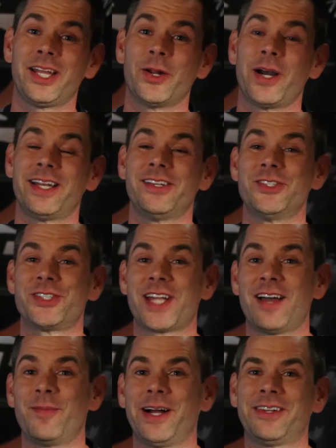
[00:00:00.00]
you know, I didn't
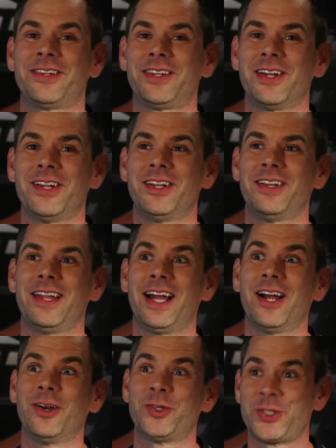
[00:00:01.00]
just have my son
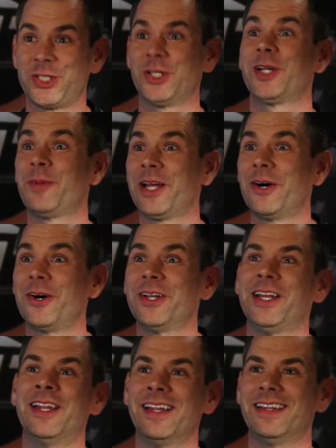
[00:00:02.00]
there cheering me
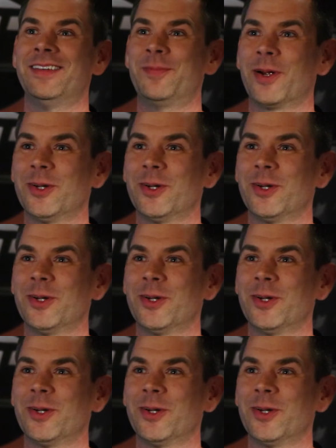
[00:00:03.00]
on in